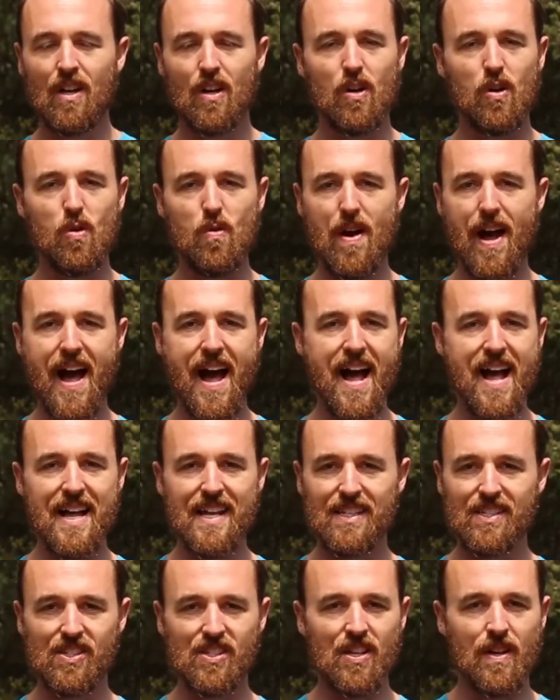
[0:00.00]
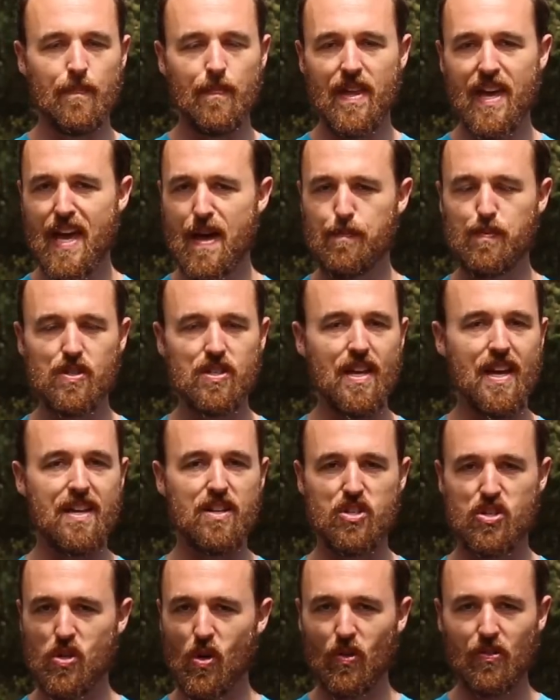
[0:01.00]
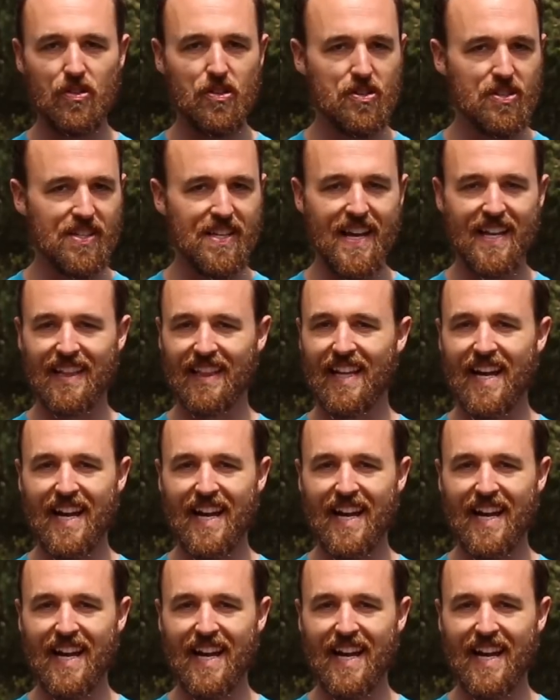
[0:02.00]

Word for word: who has hips and shoulders and